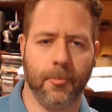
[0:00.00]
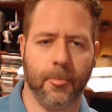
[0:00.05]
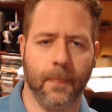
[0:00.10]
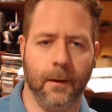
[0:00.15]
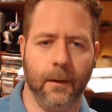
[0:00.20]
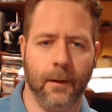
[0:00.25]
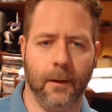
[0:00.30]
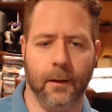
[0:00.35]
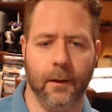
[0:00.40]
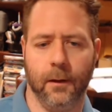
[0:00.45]

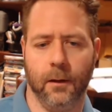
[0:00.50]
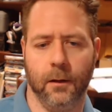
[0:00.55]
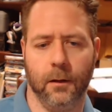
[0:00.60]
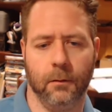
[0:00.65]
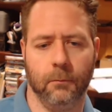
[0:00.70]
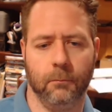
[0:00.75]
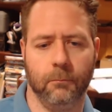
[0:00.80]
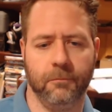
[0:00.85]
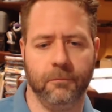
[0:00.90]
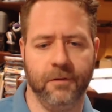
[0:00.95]

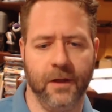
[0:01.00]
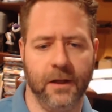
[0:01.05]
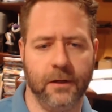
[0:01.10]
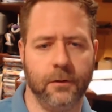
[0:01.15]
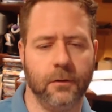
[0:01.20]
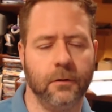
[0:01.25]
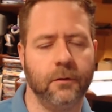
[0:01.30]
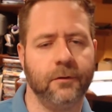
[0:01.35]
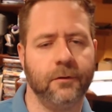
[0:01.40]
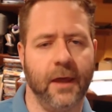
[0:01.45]

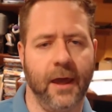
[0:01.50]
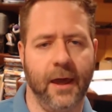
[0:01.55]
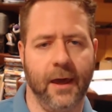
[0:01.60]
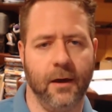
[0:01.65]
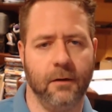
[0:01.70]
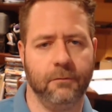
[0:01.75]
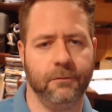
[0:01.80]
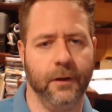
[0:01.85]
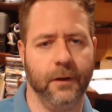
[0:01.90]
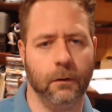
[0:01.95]
vendors
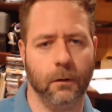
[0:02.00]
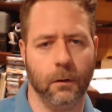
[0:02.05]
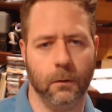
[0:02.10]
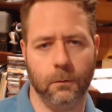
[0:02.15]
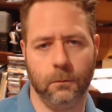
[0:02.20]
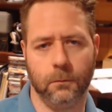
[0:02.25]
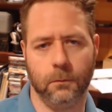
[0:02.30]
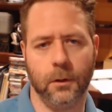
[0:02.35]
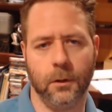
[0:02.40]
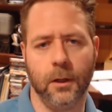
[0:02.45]
have their
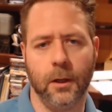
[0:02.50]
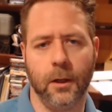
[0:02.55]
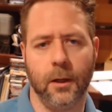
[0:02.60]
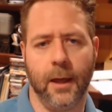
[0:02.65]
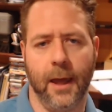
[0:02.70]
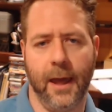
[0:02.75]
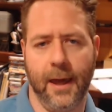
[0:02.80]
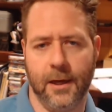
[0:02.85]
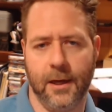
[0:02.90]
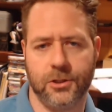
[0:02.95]
own
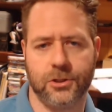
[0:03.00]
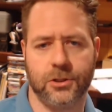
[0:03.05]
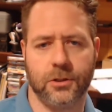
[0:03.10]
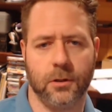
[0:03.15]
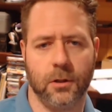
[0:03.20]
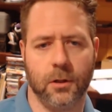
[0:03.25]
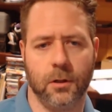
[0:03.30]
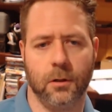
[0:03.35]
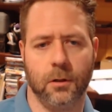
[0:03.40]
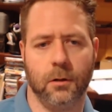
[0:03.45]

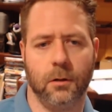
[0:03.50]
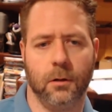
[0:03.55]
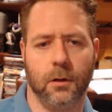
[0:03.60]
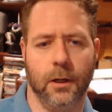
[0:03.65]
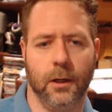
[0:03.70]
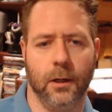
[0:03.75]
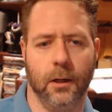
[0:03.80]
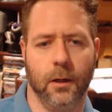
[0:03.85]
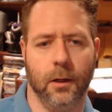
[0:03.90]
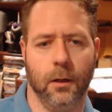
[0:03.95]
Azure
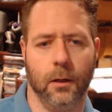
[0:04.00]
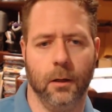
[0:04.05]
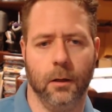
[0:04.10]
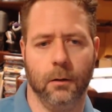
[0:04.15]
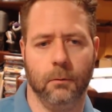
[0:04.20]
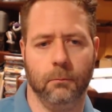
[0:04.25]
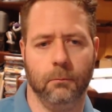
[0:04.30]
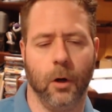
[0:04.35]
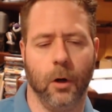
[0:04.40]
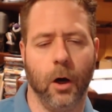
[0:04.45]

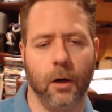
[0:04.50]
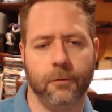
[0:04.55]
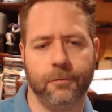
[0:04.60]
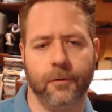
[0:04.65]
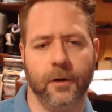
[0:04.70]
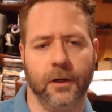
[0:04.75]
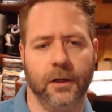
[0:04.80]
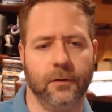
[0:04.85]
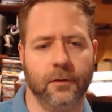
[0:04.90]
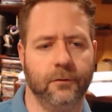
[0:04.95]

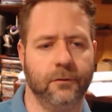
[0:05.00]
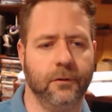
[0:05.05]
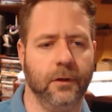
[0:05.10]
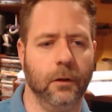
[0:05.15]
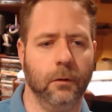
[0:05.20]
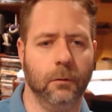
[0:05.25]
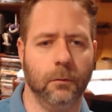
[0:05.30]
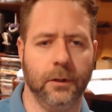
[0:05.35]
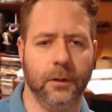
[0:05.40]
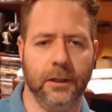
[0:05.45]
offerings,
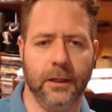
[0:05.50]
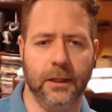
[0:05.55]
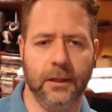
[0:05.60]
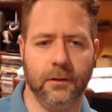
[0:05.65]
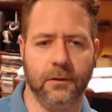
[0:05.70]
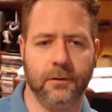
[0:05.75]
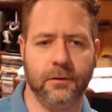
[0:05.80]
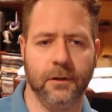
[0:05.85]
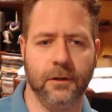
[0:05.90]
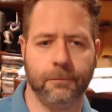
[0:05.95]

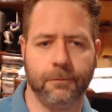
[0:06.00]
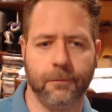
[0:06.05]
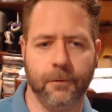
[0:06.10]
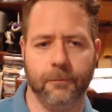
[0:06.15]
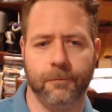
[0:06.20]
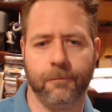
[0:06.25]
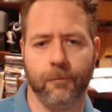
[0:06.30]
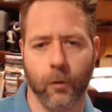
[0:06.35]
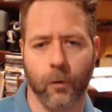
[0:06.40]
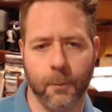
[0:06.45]
in
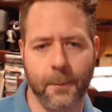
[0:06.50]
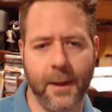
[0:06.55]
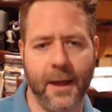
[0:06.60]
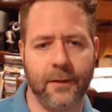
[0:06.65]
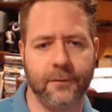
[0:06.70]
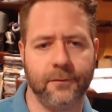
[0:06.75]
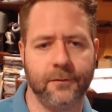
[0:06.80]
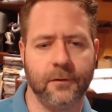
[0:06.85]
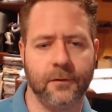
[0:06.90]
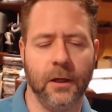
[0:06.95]
different
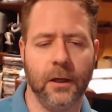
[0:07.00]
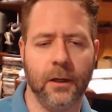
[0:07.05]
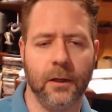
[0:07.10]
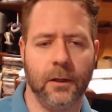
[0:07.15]
formats.